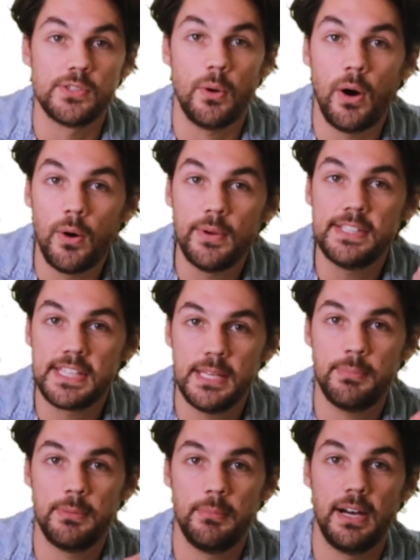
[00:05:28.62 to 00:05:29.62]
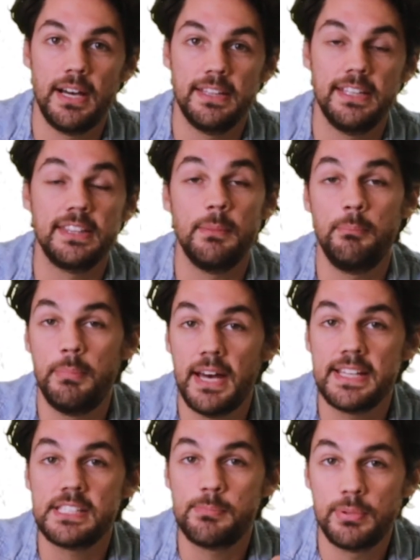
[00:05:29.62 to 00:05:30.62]
So always keep in mind that the
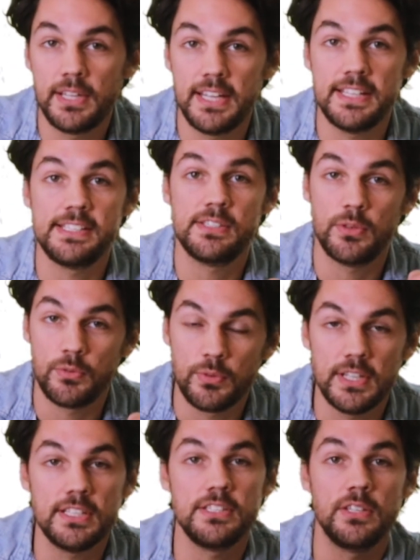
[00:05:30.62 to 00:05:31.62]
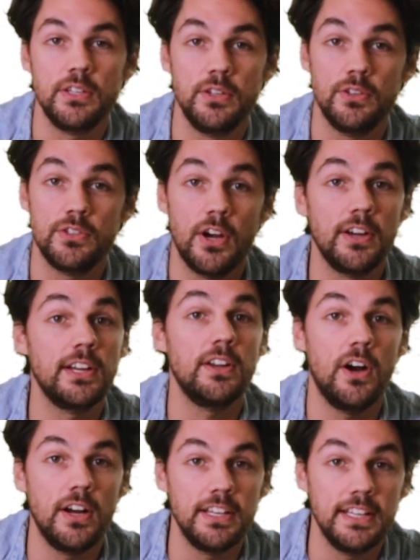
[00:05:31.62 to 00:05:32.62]
best place to reach your target
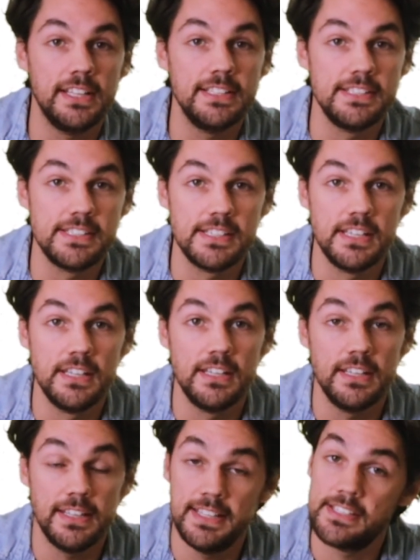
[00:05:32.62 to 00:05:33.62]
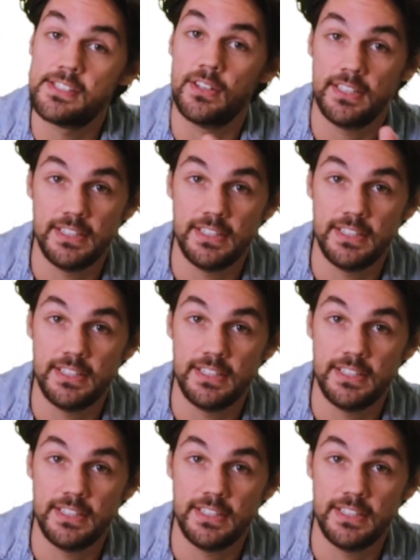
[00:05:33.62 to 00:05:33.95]
audience is